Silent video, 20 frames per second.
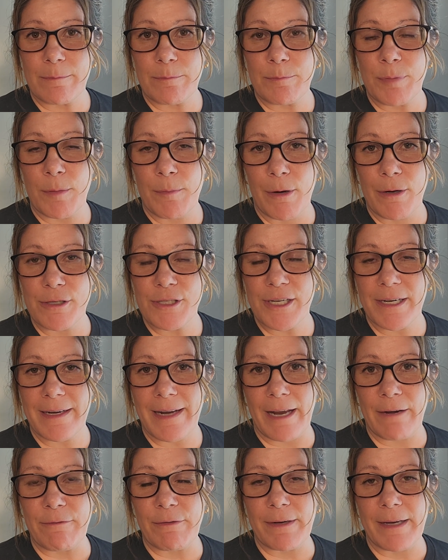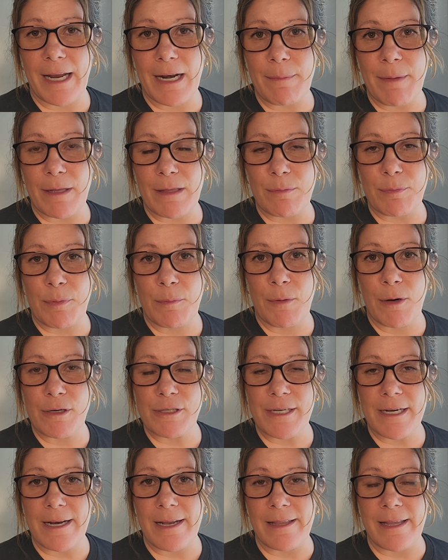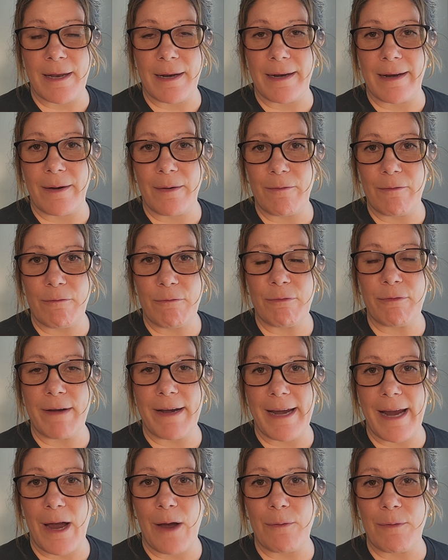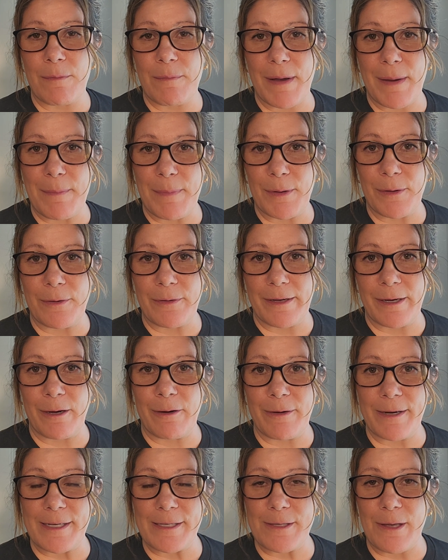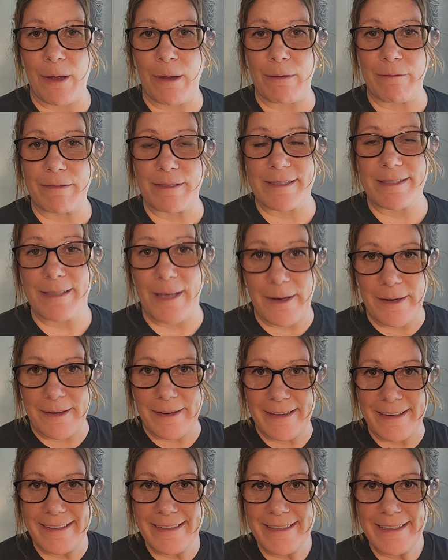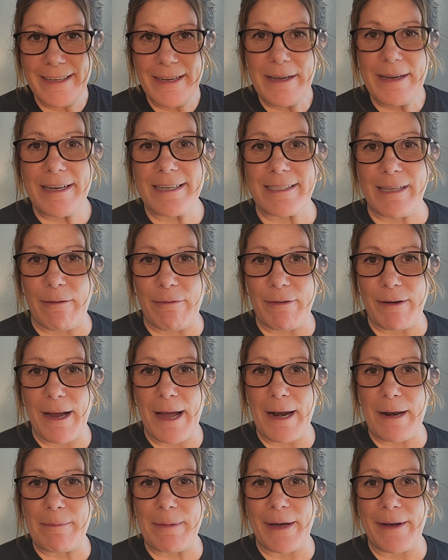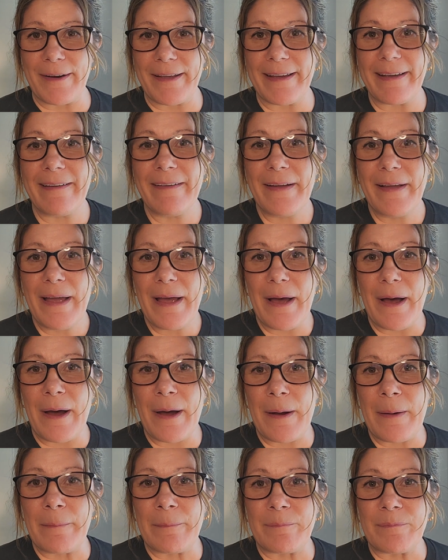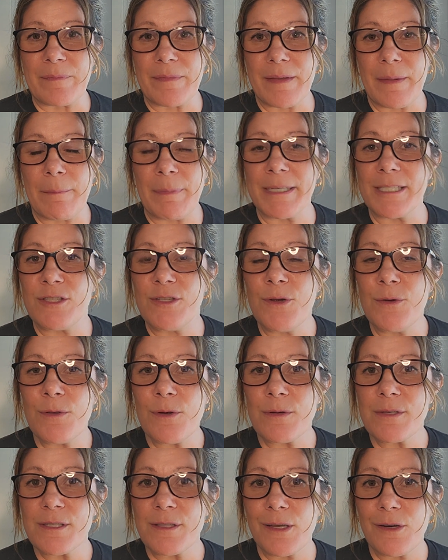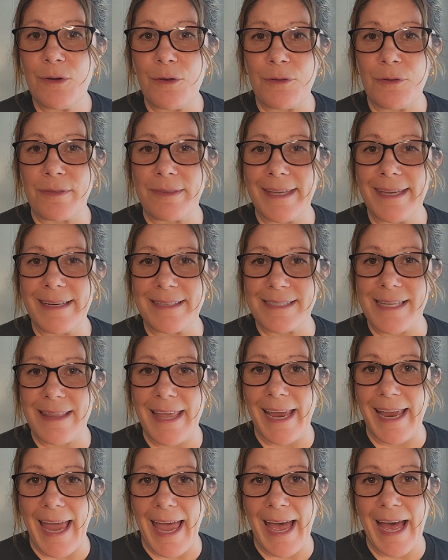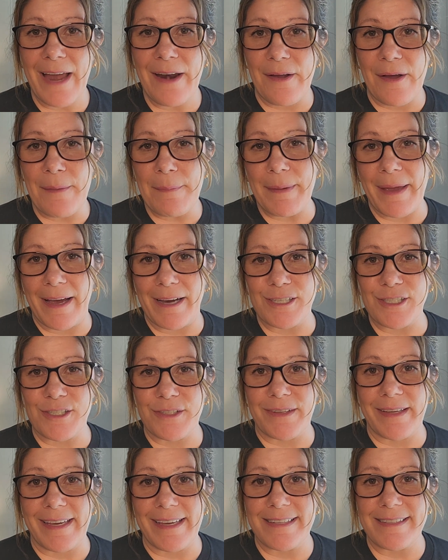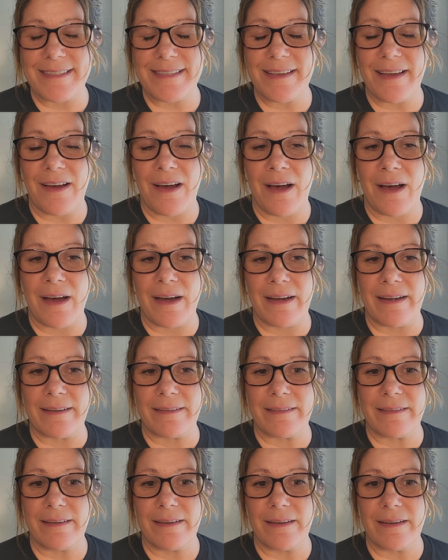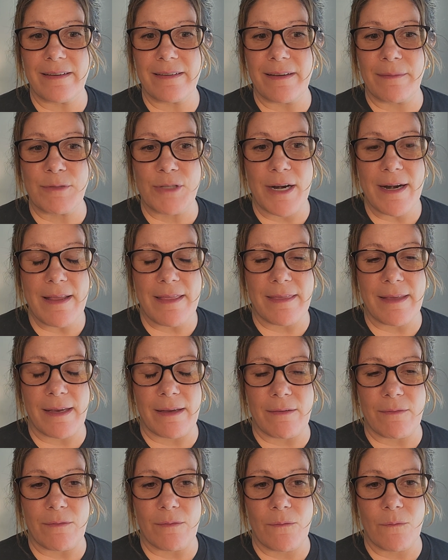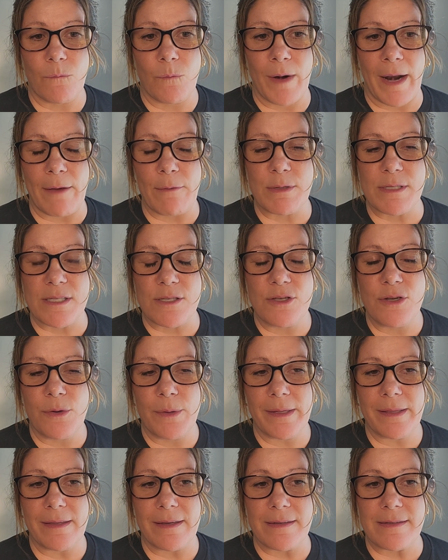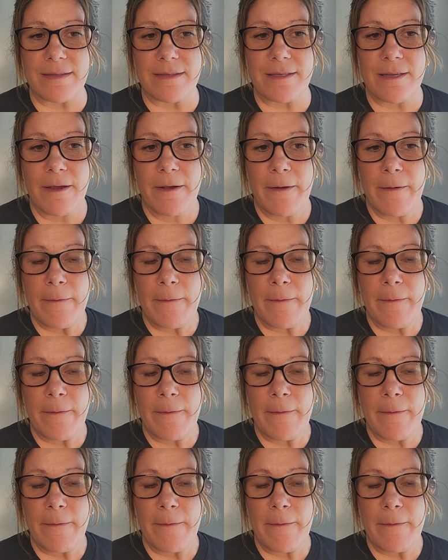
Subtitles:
promotion. I'd forget about the promotion and then freak out when my bill increased all of a sudden because I forgot about it. But do those little things and they add up, actually. It's I'm trying to think, when I was doing this